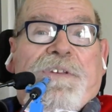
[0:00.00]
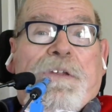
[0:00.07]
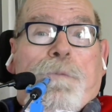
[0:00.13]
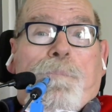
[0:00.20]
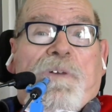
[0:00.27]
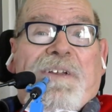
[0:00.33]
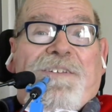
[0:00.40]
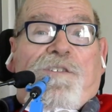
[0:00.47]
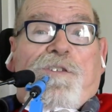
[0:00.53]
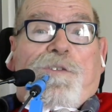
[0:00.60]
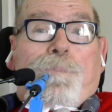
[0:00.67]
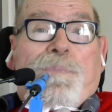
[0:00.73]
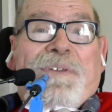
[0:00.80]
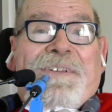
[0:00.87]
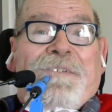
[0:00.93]
It might
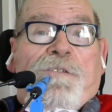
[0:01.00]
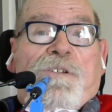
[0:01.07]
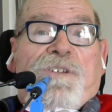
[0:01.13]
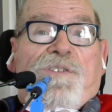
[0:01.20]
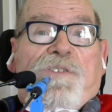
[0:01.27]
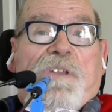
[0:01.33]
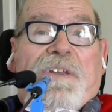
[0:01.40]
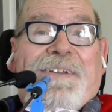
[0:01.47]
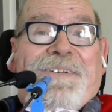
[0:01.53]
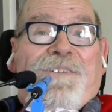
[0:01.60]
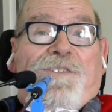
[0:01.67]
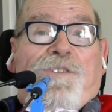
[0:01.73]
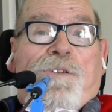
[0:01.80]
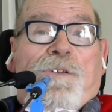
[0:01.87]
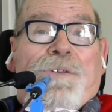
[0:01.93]
just be
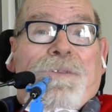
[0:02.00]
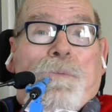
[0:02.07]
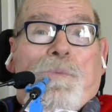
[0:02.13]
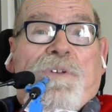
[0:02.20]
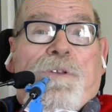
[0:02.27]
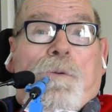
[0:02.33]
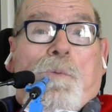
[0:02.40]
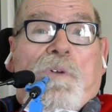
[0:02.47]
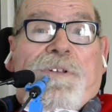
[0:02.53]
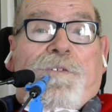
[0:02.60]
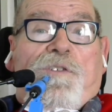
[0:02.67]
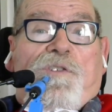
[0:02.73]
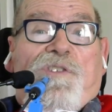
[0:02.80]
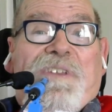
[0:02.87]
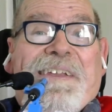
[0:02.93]
science that we don't
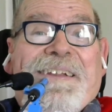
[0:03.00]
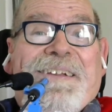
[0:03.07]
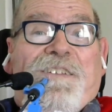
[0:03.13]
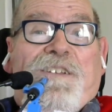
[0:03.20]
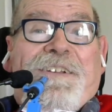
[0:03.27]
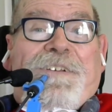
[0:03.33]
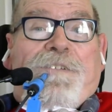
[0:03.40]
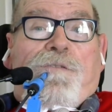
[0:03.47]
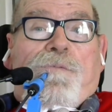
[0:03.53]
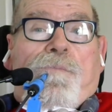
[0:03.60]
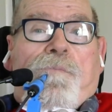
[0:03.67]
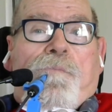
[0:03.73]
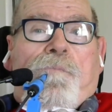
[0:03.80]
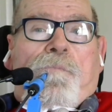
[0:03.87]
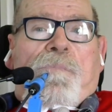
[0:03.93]
understand yet.
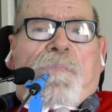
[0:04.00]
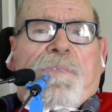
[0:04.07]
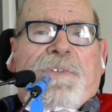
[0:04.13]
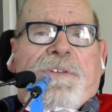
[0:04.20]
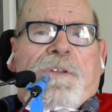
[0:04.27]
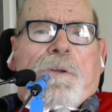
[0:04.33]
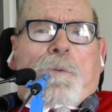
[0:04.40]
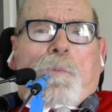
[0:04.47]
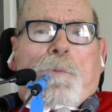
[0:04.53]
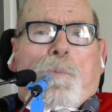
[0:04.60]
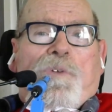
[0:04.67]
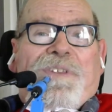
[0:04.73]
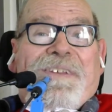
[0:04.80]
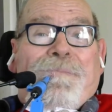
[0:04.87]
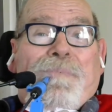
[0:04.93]
And we
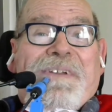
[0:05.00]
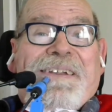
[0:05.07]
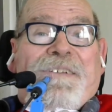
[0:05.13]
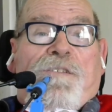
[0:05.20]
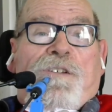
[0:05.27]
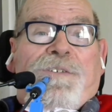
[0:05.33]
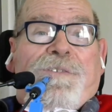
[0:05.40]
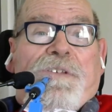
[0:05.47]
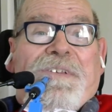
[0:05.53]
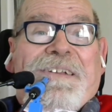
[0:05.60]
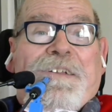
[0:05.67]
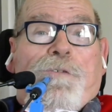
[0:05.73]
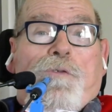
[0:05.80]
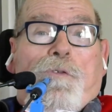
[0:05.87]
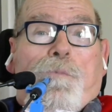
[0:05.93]
would debate the
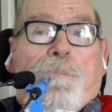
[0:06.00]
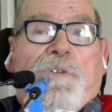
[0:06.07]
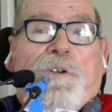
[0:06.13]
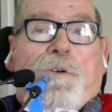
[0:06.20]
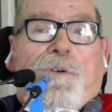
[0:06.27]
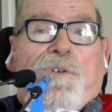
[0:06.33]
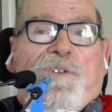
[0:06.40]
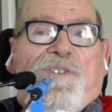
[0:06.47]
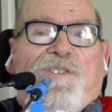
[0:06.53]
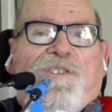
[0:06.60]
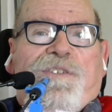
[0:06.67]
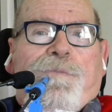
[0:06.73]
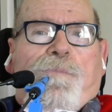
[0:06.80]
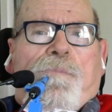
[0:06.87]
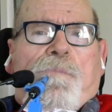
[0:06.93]
nature of
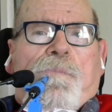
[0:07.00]
miracles.